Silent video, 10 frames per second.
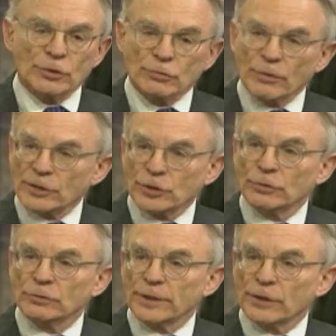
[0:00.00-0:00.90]

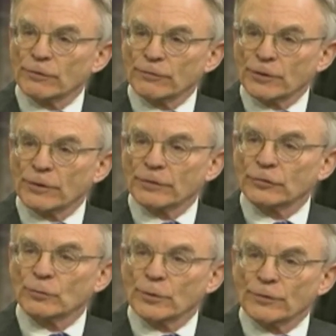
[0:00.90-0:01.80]
congressional
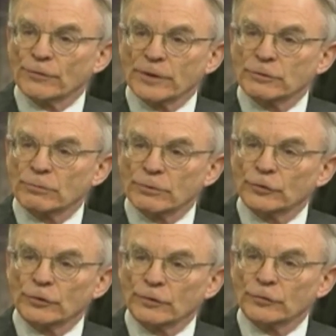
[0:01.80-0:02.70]
interference with the Federal
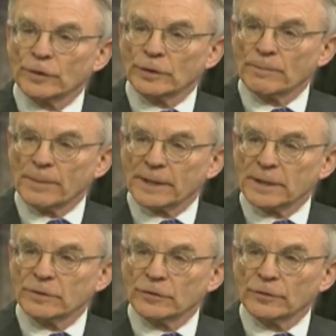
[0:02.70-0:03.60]
Reserve's
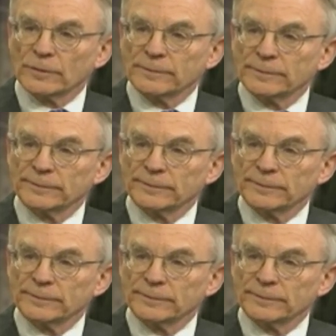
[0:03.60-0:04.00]
independence.